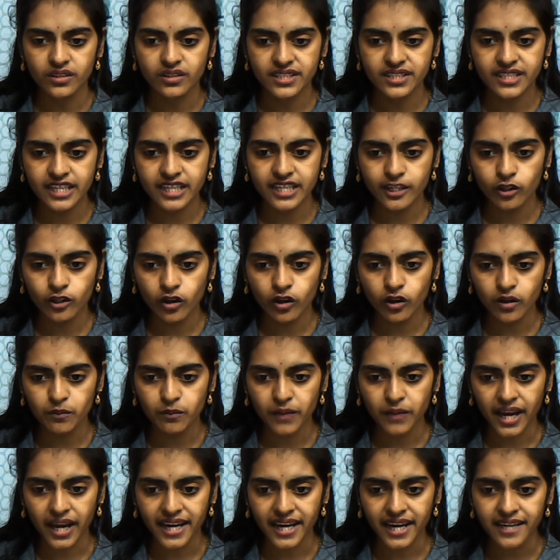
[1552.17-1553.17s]
0
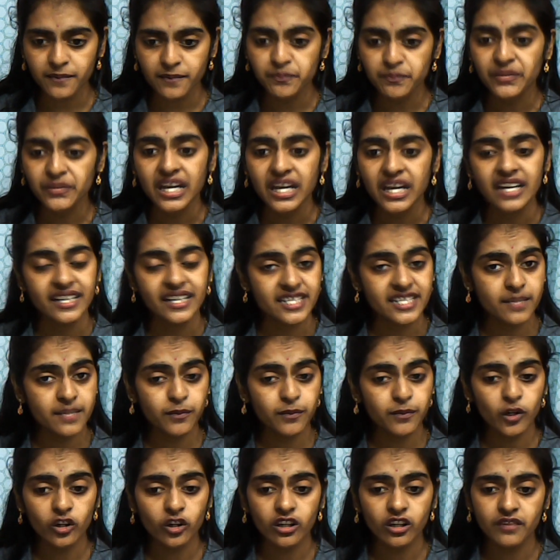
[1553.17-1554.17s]
by,
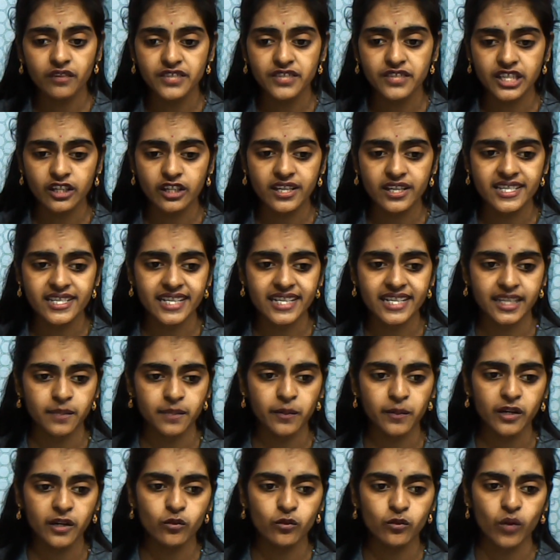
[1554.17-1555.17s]
reciprocal of 0 is nothing
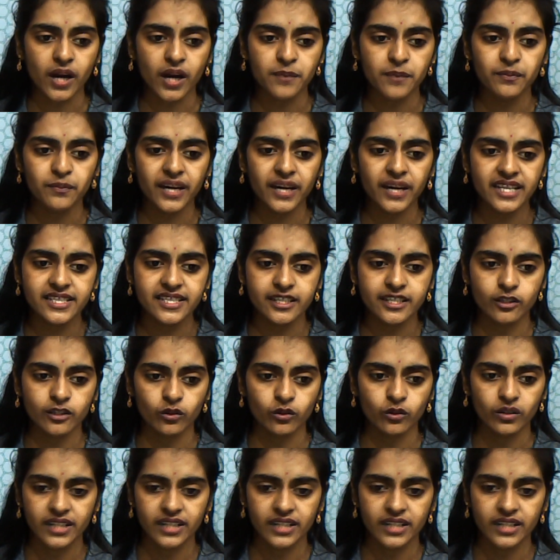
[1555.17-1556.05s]
but 1 by 0.